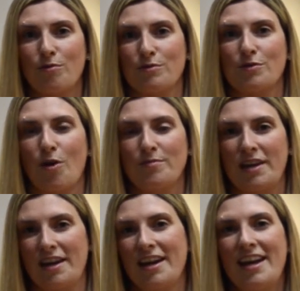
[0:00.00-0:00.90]

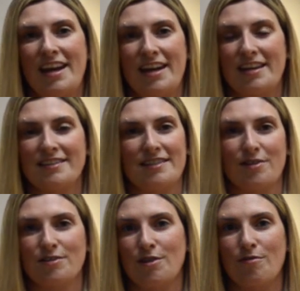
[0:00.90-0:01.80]
CoolSculpting is
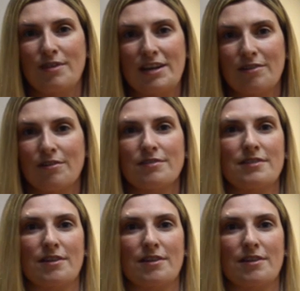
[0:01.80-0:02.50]
there's no needles,